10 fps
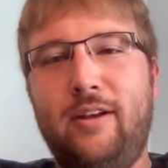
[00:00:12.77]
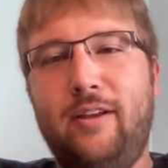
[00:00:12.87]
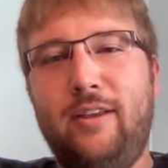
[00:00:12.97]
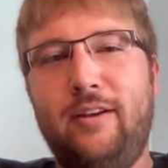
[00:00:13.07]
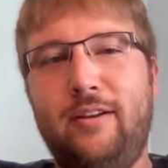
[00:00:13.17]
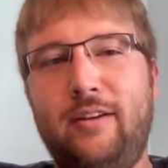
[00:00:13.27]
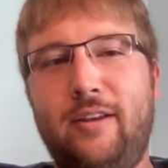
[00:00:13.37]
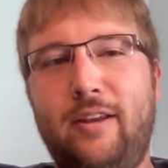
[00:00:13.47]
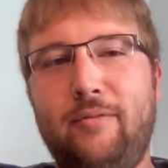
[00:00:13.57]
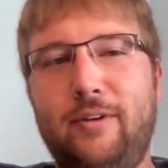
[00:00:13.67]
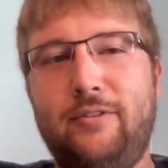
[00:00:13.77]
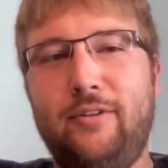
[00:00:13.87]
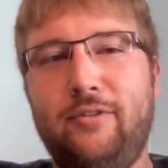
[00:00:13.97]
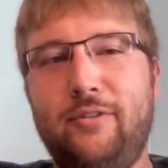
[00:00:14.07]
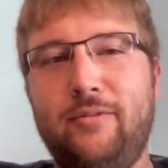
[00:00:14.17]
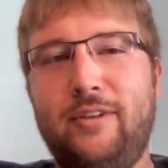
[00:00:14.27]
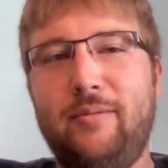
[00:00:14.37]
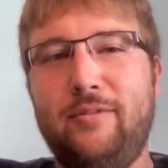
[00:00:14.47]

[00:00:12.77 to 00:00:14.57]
In it, a researcher was able